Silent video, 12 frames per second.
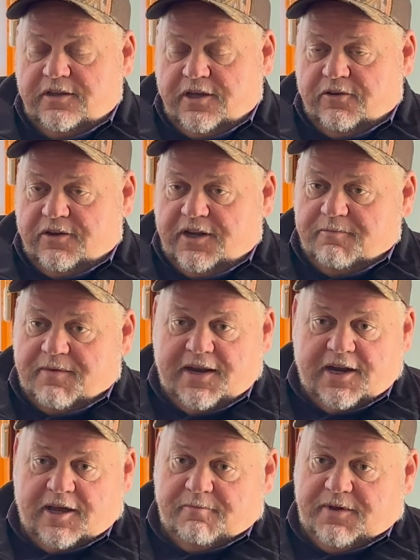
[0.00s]
You know, and it may
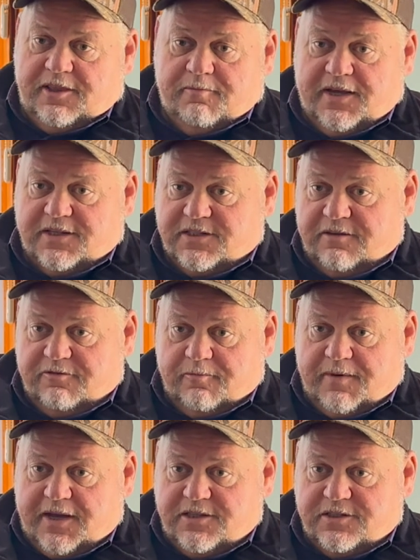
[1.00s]
not be the best
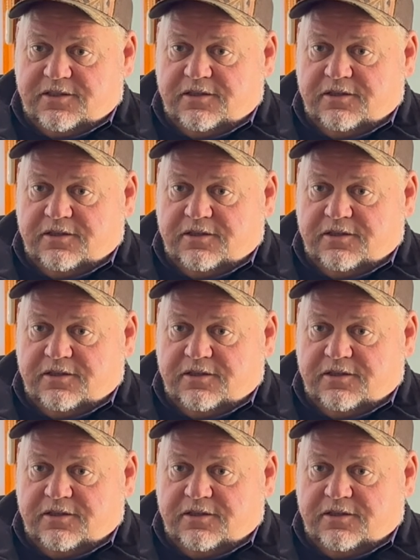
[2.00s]
information.